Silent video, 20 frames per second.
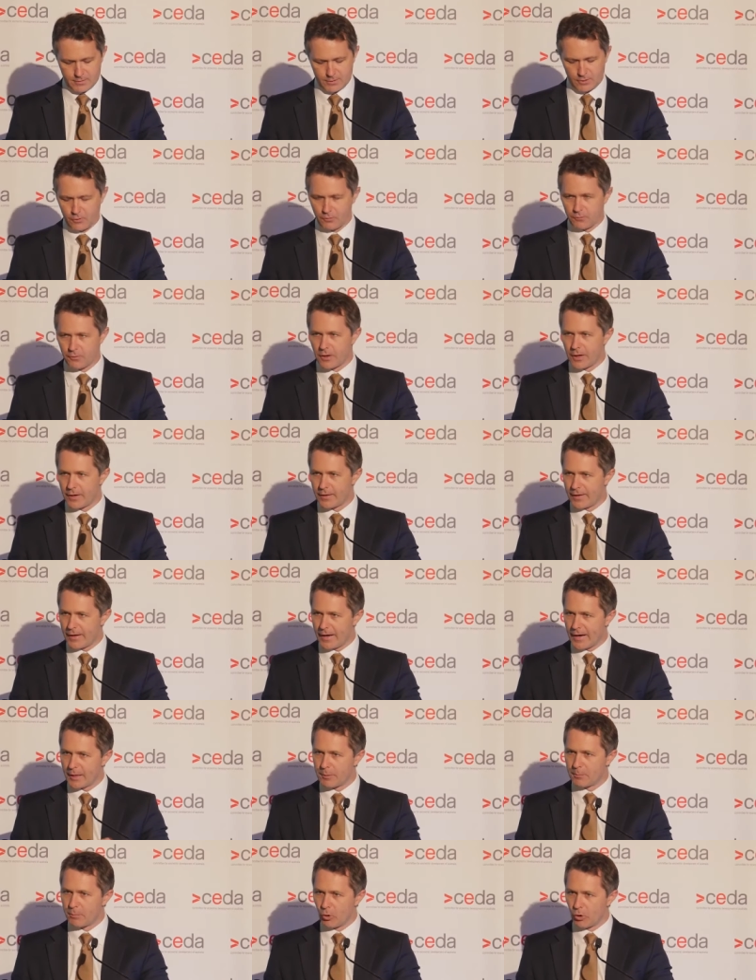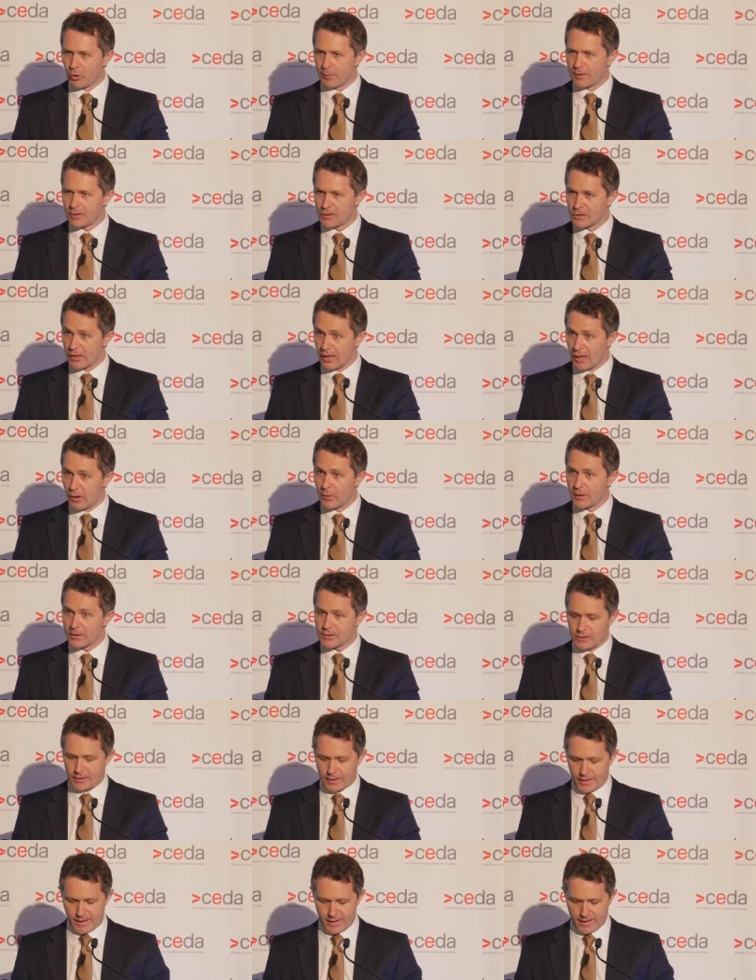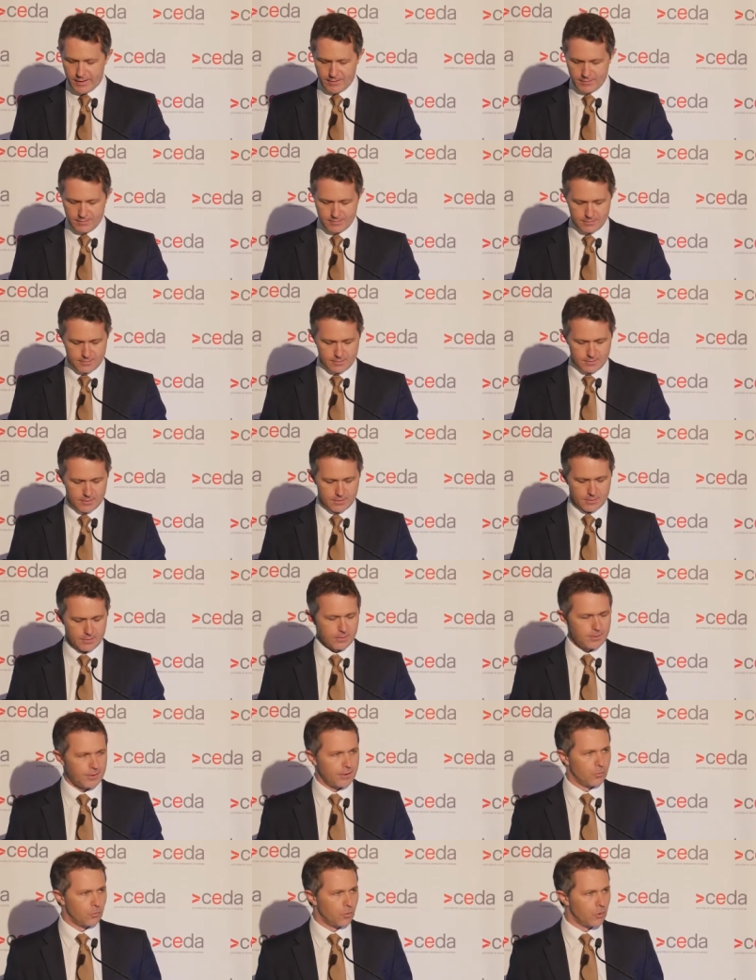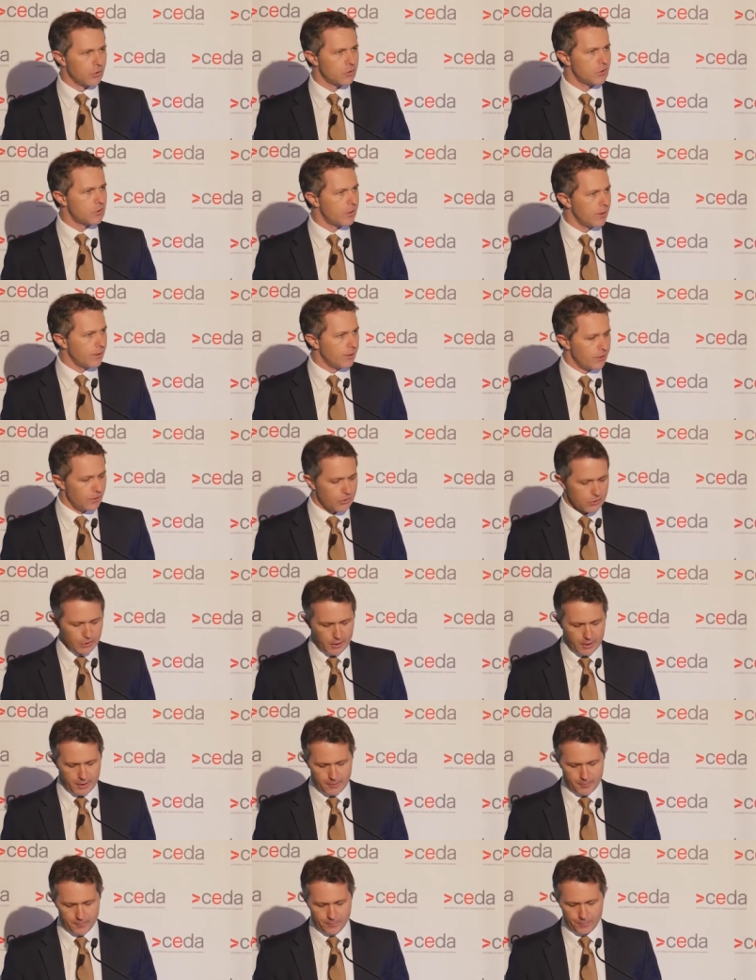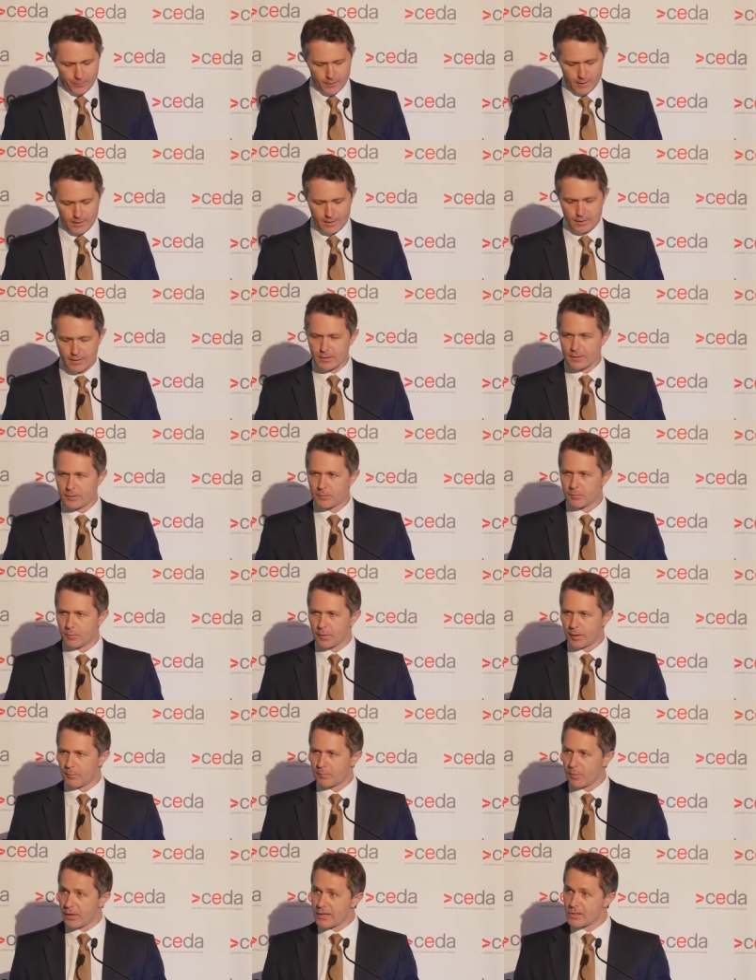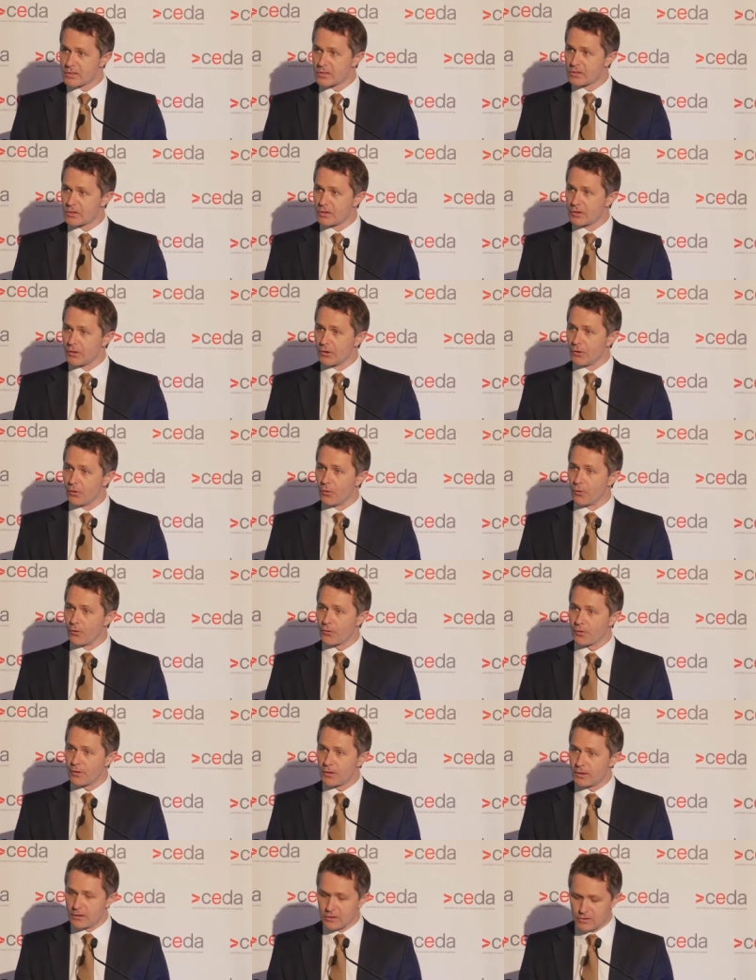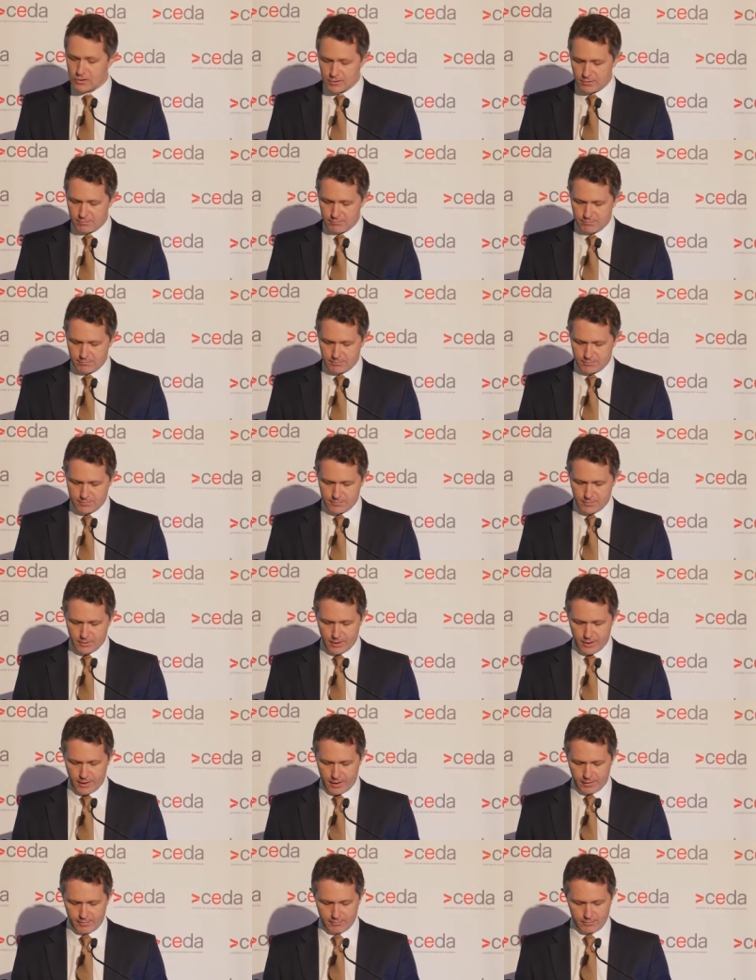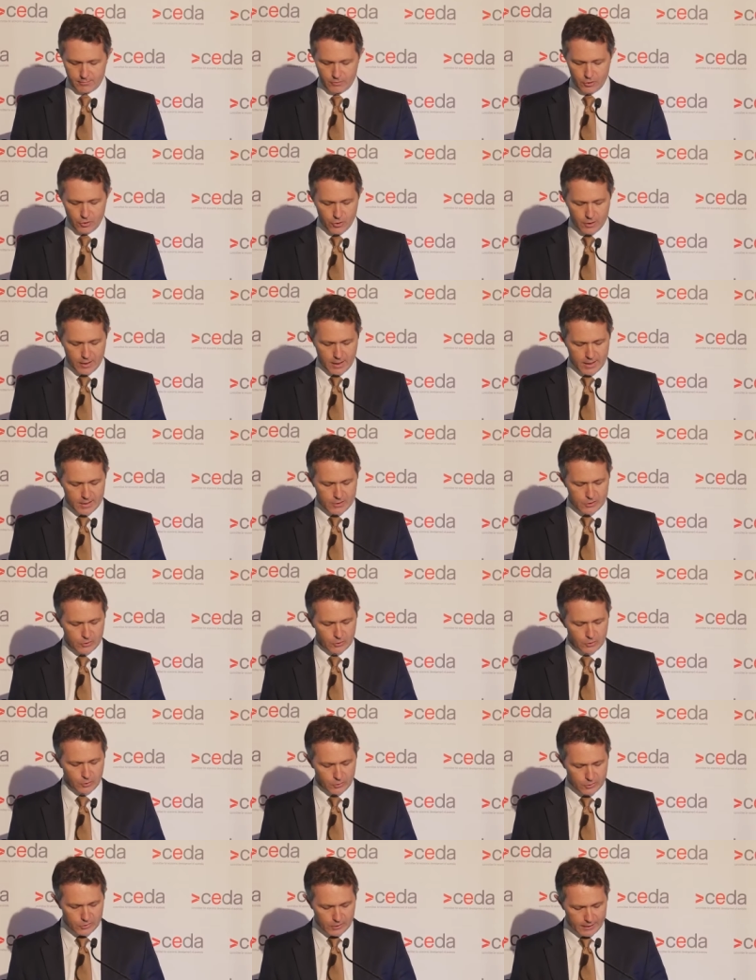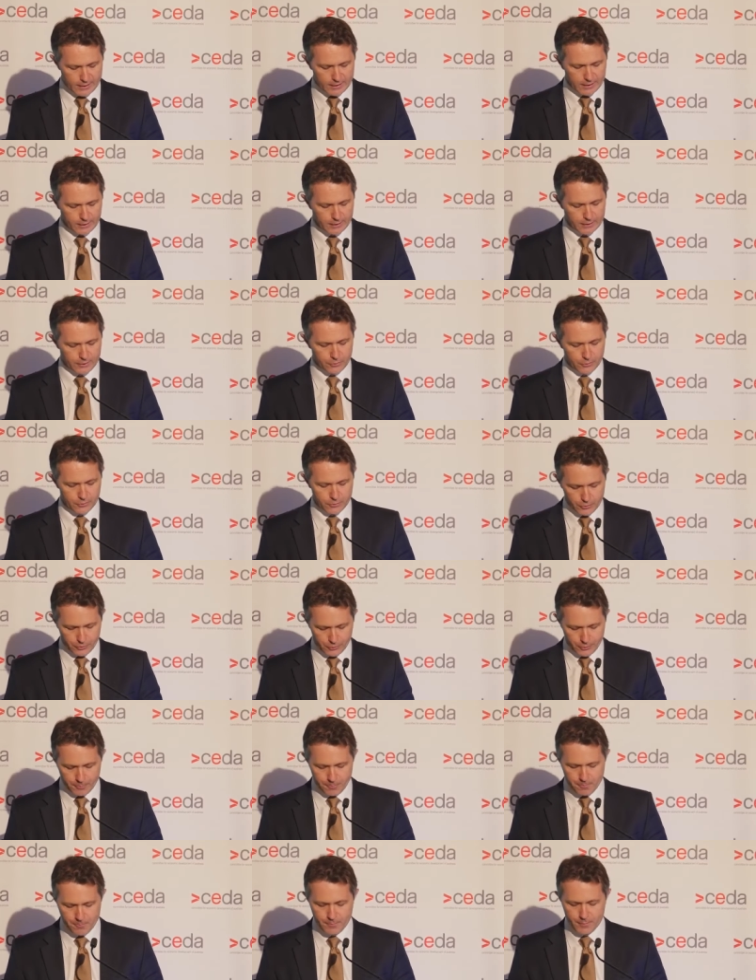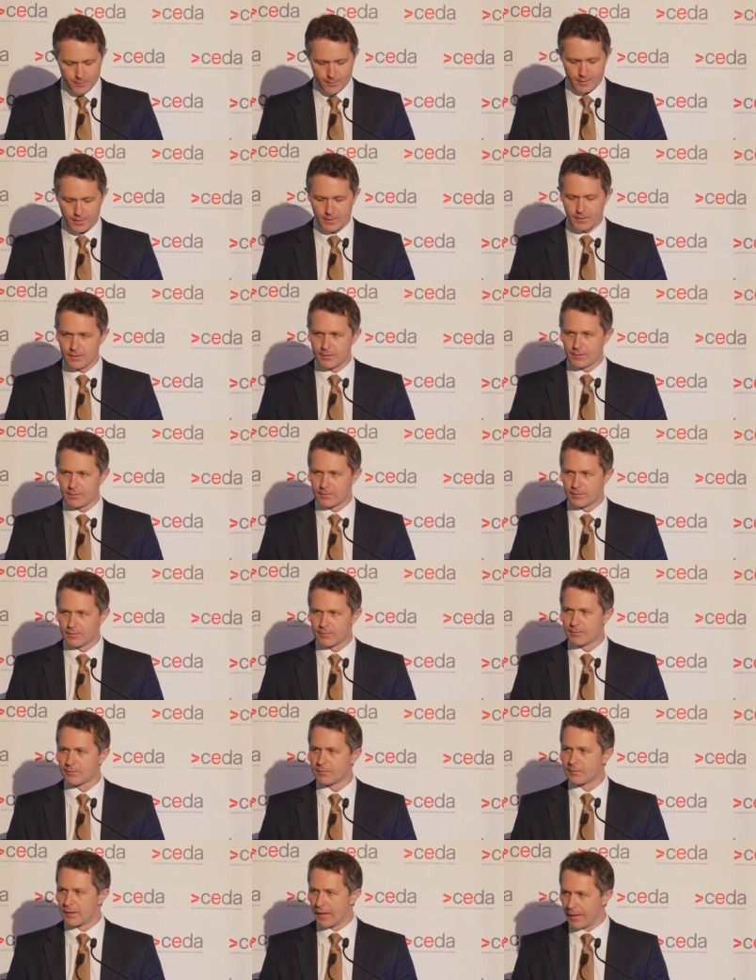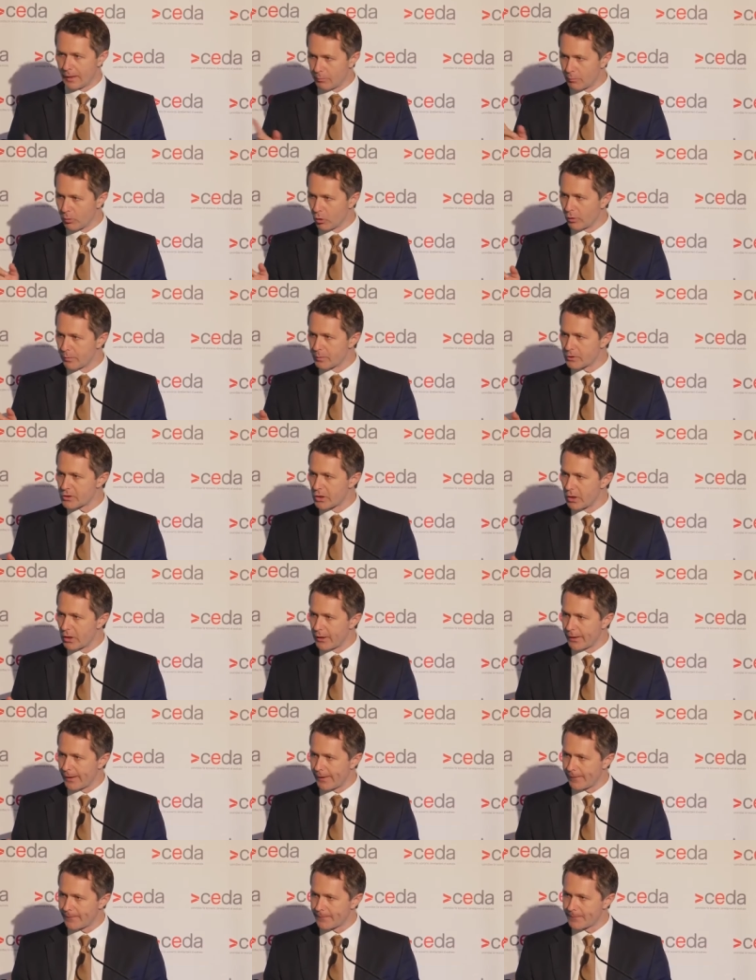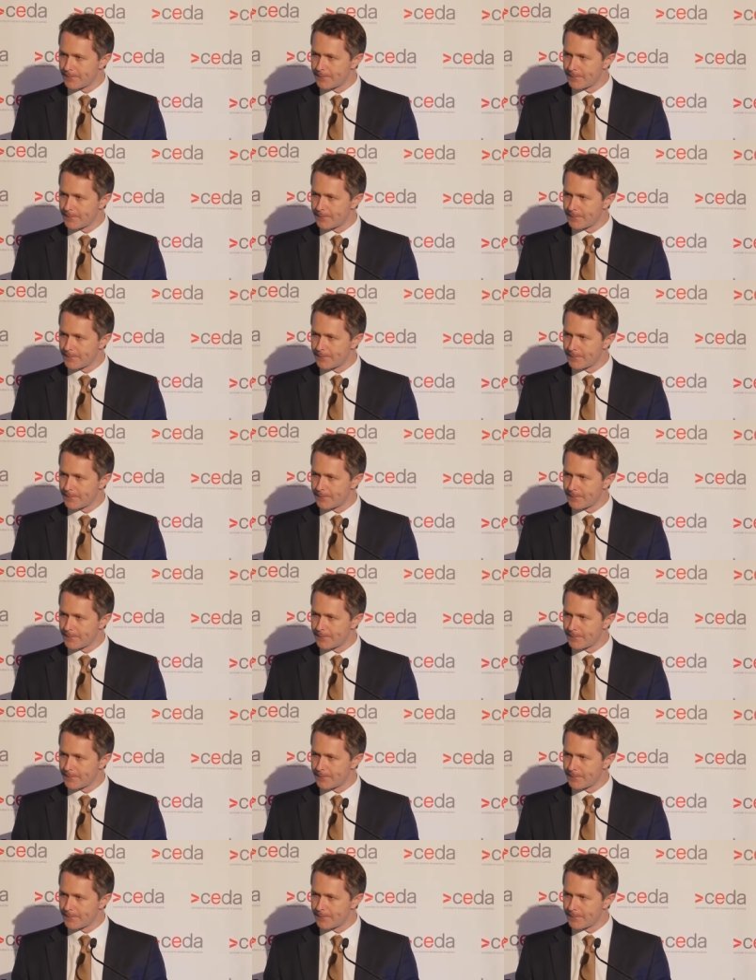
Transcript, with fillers: you'll find that unemployment is lower today than it was 10 years ago. But in places in the northeast, like Newcastle or Sunderland or Durham, unemployment's higher.